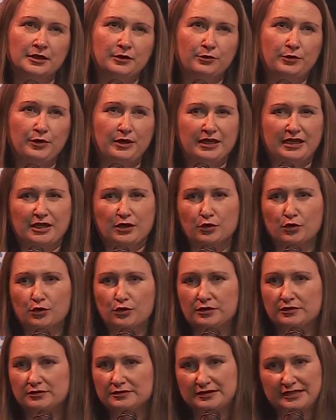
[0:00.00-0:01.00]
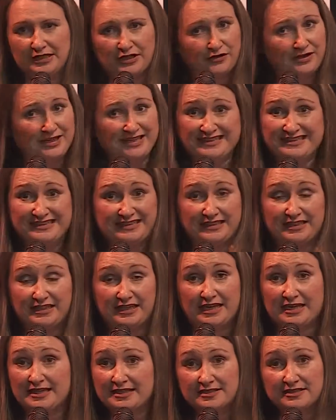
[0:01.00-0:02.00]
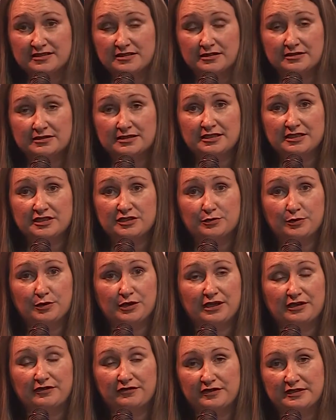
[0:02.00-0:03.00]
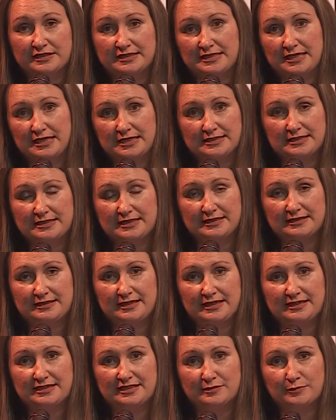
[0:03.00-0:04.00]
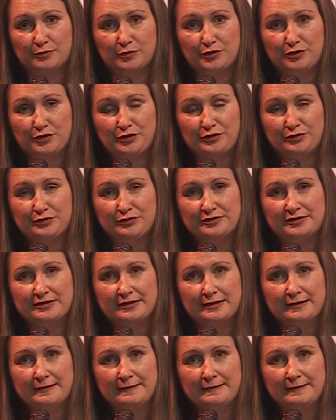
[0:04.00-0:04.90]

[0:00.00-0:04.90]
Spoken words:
We got great case studies, we get fantastic testimonials.